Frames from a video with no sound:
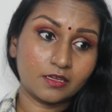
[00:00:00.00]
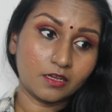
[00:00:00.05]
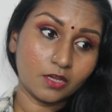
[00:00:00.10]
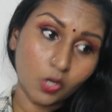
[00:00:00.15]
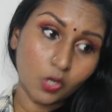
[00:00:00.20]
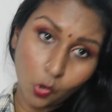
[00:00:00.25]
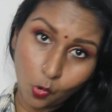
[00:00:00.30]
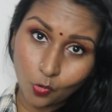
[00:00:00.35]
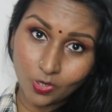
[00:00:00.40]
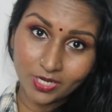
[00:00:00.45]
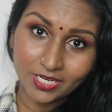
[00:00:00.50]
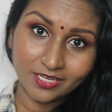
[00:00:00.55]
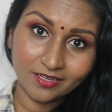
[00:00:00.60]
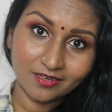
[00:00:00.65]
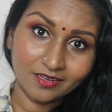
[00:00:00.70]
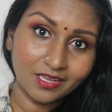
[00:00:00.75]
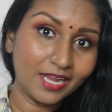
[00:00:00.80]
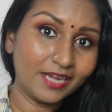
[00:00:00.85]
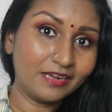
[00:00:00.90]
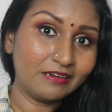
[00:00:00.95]
cooling
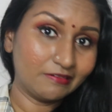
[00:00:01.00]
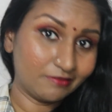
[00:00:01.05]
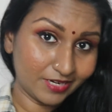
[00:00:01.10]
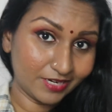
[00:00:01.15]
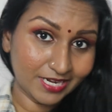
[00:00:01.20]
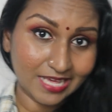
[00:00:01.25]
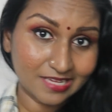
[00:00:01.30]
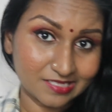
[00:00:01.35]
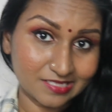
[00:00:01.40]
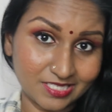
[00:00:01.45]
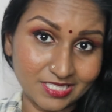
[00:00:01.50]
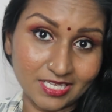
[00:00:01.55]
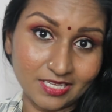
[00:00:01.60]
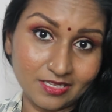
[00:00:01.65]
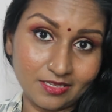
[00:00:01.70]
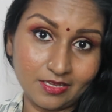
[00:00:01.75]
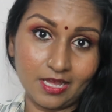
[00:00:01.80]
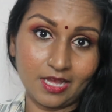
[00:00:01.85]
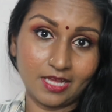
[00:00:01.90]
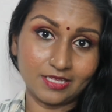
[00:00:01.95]
and a
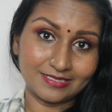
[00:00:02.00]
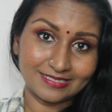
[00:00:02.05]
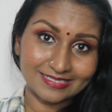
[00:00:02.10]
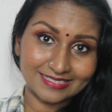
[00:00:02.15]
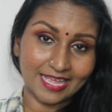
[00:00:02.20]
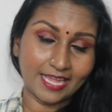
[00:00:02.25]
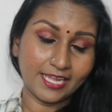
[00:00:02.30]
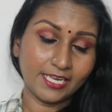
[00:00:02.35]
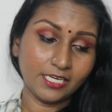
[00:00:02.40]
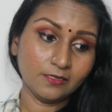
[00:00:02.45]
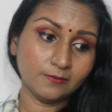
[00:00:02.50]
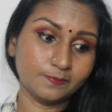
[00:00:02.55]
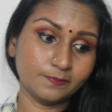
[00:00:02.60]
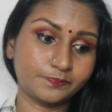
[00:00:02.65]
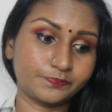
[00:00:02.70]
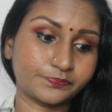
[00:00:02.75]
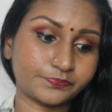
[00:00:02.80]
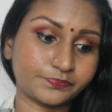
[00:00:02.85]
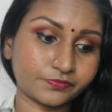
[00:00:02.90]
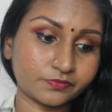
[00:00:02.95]
relaxing uh, style
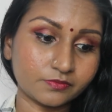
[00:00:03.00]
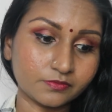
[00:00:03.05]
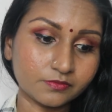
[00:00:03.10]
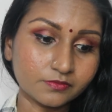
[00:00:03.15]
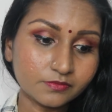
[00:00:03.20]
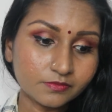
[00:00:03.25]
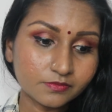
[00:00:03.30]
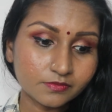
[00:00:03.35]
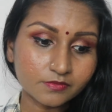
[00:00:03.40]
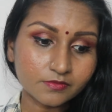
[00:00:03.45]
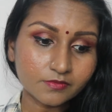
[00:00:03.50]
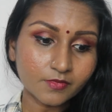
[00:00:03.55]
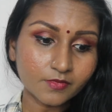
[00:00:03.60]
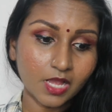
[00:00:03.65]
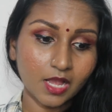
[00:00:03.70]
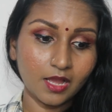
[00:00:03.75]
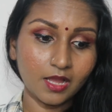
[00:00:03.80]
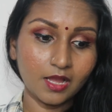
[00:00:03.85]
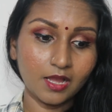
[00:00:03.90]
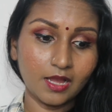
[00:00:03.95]

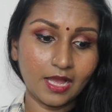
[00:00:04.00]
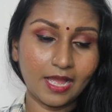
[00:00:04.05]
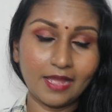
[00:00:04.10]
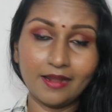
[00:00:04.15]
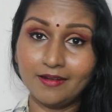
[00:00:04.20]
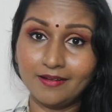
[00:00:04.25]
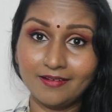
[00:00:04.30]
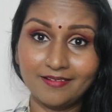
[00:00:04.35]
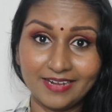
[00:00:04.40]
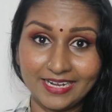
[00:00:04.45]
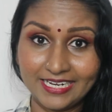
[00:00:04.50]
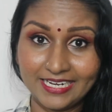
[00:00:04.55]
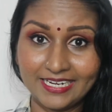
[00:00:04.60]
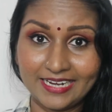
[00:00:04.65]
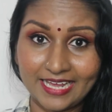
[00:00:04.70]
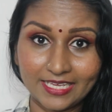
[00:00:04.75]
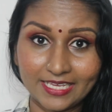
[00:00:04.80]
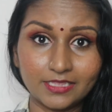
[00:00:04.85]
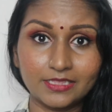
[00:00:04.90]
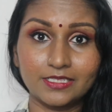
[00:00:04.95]
uh, I really
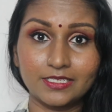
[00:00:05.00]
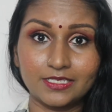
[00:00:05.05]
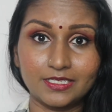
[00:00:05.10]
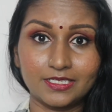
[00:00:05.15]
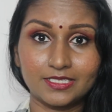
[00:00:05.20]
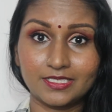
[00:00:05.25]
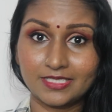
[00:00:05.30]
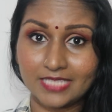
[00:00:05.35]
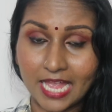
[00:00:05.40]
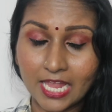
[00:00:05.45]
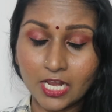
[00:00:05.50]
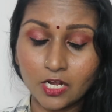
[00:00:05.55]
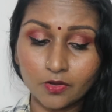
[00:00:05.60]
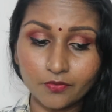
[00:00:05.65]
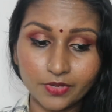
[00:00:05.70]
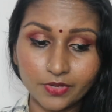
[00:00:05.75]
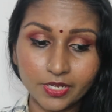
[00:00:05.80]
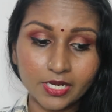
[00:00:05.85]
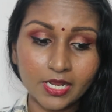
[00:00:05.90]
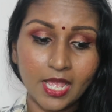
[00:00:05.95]
like the style of
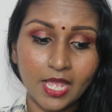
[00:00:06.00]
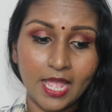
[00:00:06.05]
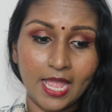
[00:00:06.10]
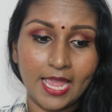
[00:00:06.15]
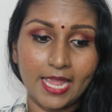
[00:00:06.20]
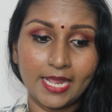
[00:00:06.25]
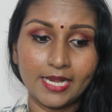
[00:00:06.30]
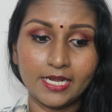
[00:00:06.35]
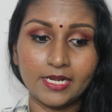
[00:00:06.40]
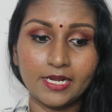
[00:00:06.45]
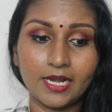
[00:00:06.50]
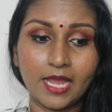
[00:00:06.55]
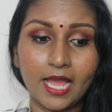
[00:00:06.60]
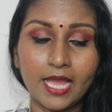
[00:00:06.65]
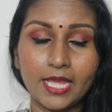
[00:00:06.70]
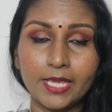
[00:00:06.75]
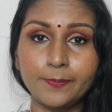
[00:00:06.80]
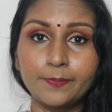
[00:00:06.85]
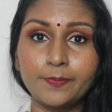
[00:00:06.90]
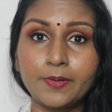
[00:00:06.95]
it and
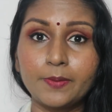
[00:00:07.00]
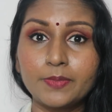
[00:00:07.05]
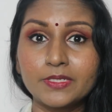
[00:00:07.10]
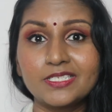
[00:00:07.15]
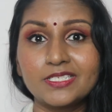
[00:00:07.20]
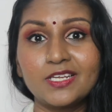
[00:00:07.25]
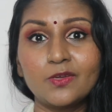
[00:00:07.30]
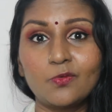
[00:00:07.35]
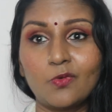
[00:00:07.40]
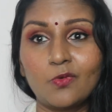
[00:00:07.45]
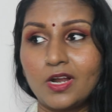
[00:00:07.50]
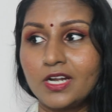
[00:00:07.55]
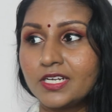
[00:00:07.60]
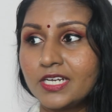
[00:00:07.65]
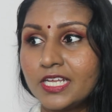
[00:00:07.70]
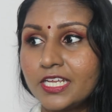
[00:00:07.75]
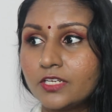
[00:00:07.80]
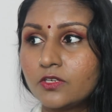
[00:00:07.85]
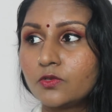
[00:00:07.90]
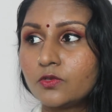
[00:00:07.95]
I purposely want
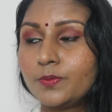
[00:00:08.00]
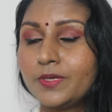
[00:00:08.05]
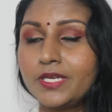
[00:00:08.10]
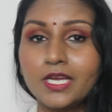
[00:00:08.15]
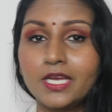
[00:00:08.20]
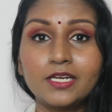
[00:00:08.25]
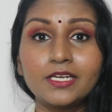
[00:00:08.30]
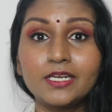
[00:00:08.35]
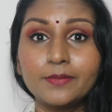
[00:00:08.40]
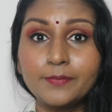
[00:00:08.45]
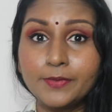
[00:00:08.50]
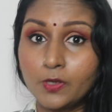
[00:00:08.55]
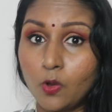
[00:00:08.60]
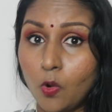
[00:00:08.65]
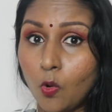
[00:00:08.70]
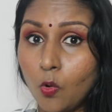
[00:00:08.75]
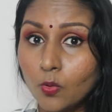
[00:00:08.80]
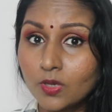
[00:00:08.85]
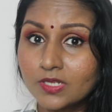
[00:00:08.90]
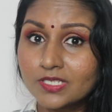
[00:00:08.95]
it to be a little bit
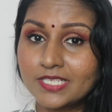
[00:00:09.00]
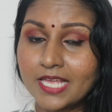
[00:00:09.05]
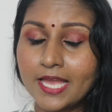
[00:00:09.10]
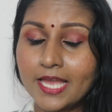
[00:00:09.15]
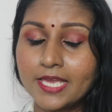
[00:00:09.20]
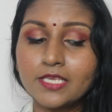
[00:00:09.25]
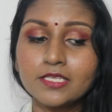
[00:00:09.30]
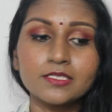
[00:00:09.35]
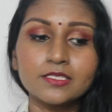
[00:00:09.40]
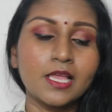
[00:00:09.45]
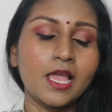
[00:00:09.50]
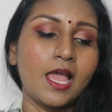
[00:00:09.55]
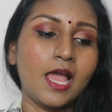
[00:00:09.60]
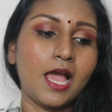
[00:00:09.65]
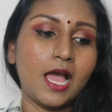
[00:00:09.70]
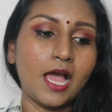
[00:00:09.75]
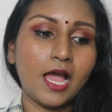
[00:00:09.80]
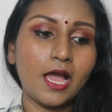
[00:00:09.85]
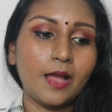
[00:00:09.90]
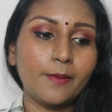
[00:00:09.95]
oversized
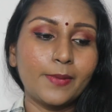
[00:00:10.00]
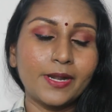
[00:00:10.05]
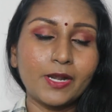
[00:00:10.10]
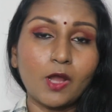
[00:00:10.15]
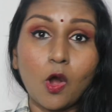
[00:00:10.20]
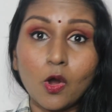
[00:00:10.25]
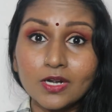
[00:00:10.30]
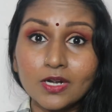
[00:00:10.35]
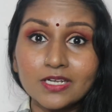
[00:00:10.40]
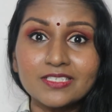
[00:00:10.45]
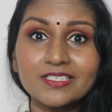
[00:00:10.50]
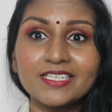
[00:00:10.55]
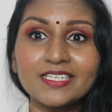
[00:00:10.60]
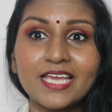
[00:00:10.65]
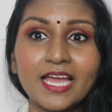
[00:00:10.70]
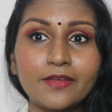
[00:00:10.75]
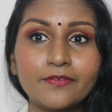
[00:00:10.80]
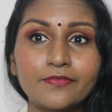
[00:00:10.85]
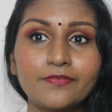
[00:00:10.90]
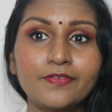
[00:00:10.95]
uh, but honestly
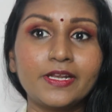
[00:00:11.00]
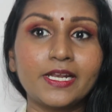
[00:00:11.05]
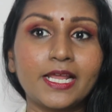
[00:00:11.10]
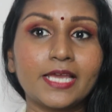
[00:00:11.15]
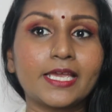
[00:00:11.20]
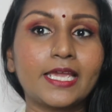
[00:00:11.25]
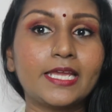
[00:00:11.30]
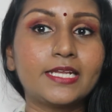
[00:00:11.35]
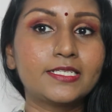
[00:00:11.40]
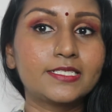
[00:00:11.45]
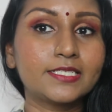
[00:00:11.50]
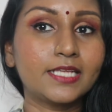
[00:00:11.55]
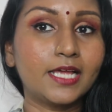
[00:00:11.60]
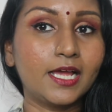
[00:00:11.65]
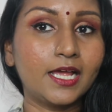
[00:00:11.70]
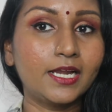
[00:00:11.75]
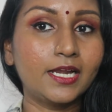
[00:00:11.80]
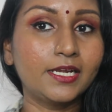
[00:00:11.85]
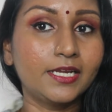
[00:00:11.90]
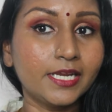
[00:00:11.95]
I feel like it's
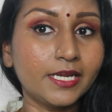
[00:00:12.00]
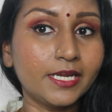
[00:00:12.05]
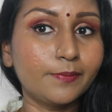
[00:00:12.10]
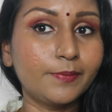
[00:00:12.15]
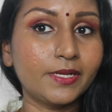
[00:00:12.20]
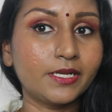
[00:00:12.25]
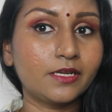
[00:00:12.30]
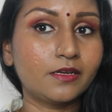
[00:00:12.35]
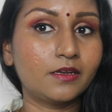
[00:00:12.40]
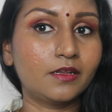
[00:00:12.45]
a little bit